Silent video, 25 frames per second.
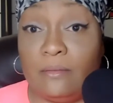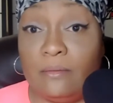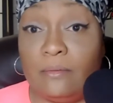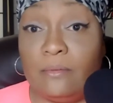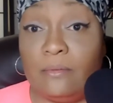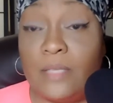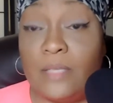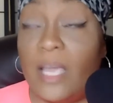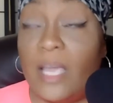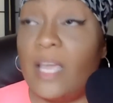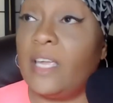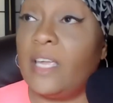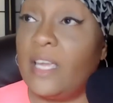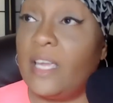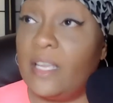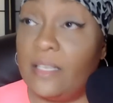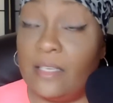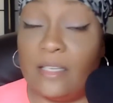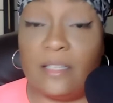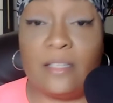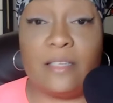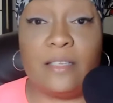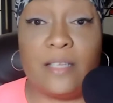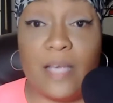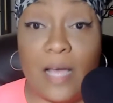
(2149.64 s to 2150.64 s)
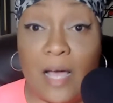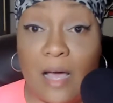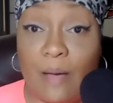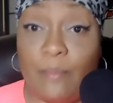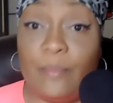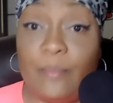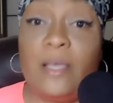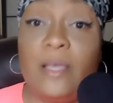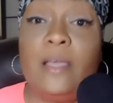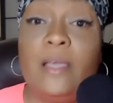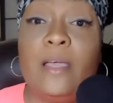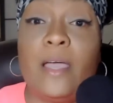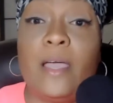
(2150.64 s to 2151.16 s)
and get to the top
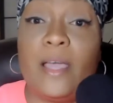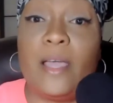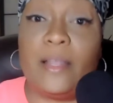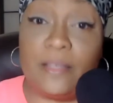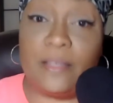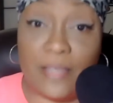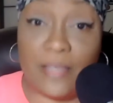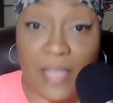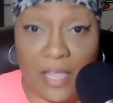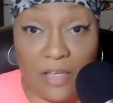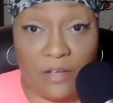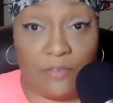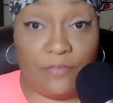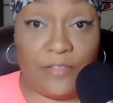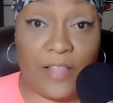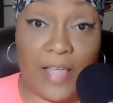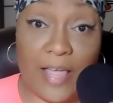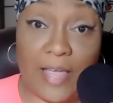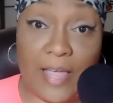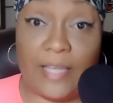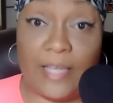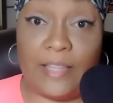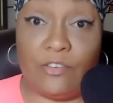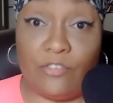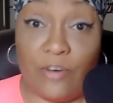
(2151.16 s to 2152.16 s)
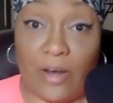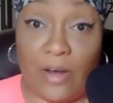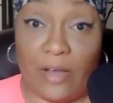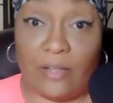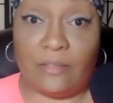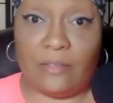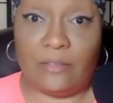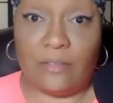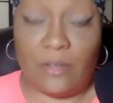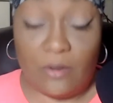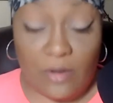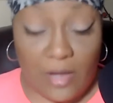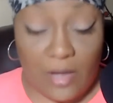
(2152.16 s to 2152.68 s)
and stake a flag in the ground.
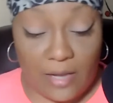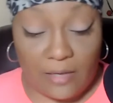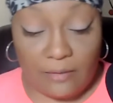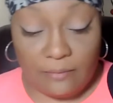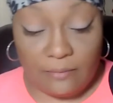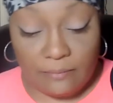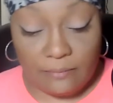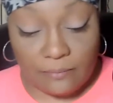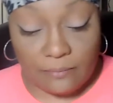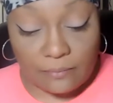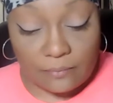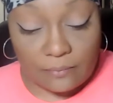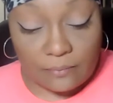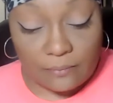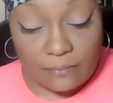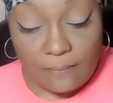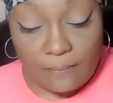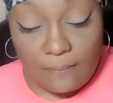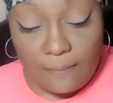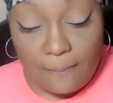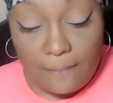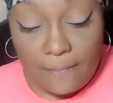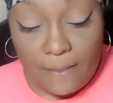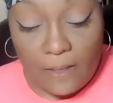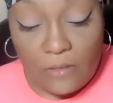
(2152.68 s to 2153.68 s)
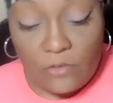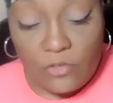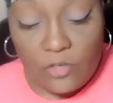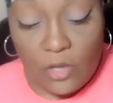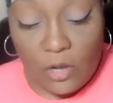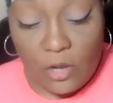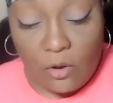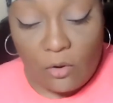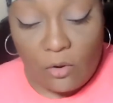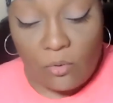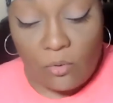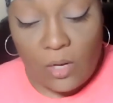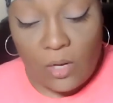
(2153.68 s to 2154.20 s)
Okay.
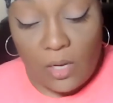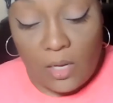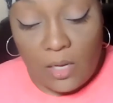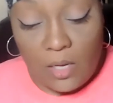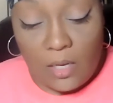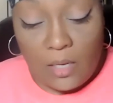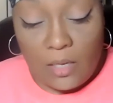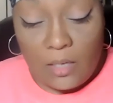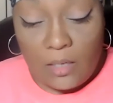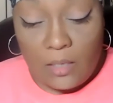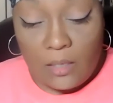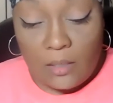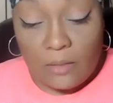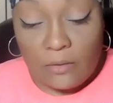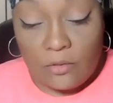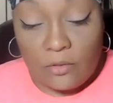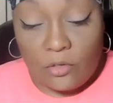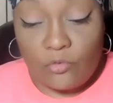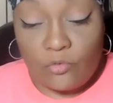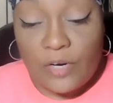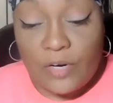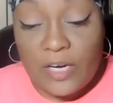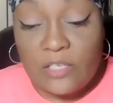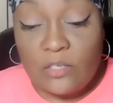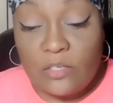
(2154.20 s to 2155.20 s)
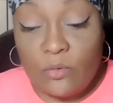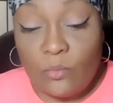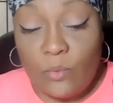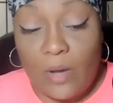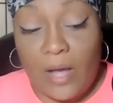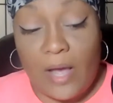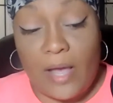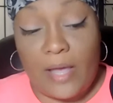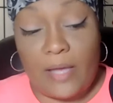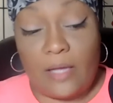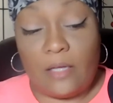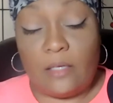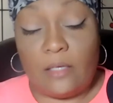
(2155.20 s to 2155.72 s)
So the reason
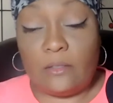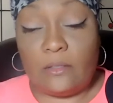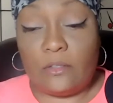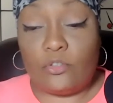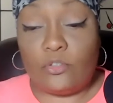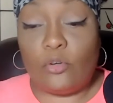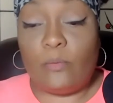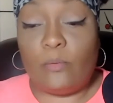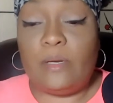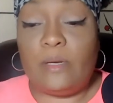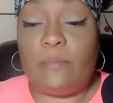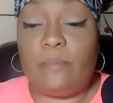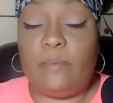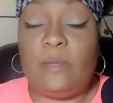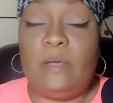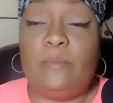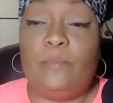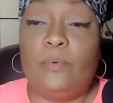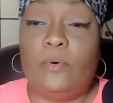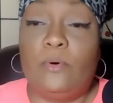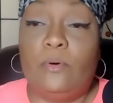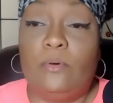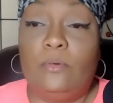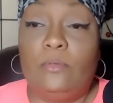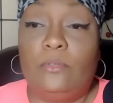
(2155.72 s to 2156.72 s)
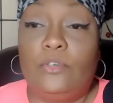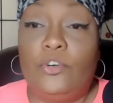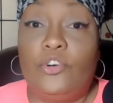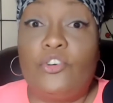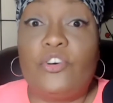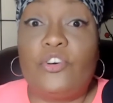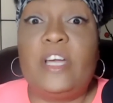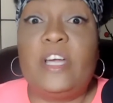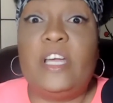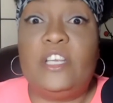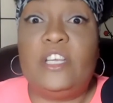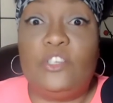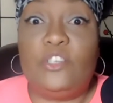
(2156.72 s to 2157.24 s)
why so many people
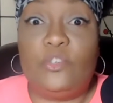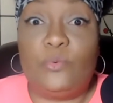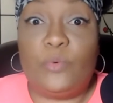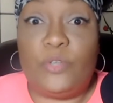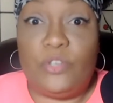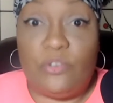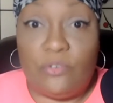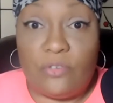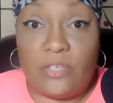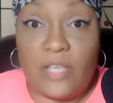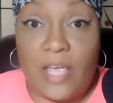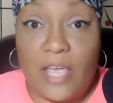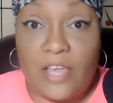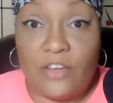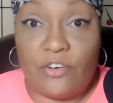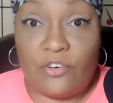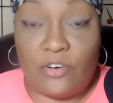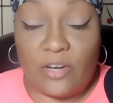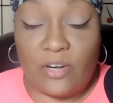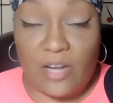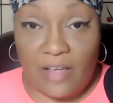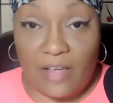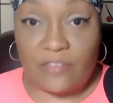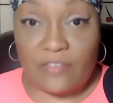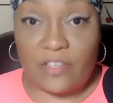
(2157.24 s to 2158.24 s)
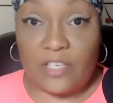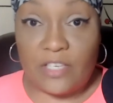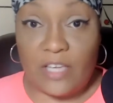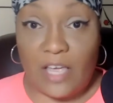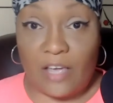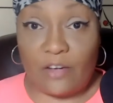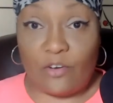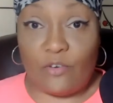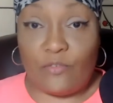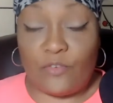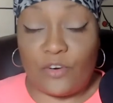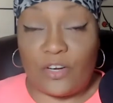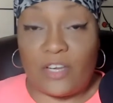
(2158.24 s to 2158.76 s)
cringe when you say you're going to have to
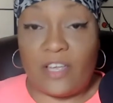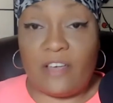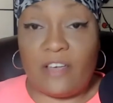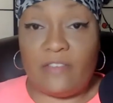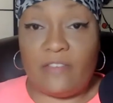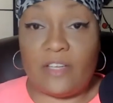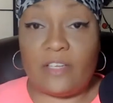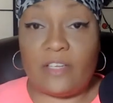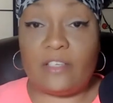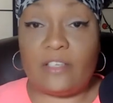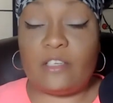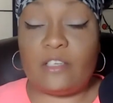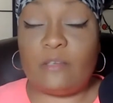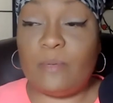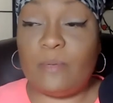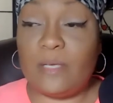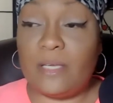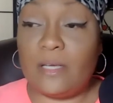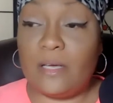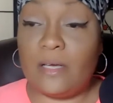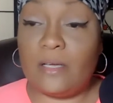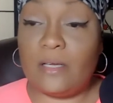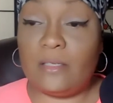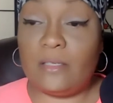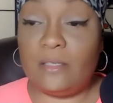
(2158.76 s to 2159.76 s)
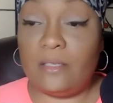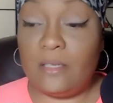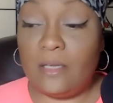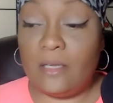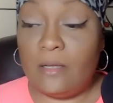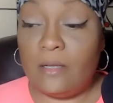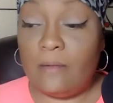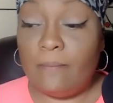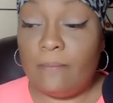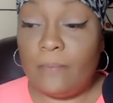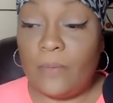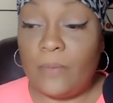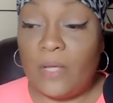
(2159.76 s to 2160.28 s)
tackle forgiveness is because
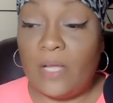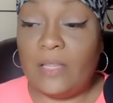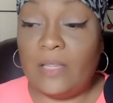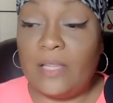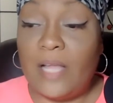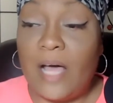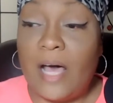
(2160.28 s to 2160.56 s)
a lot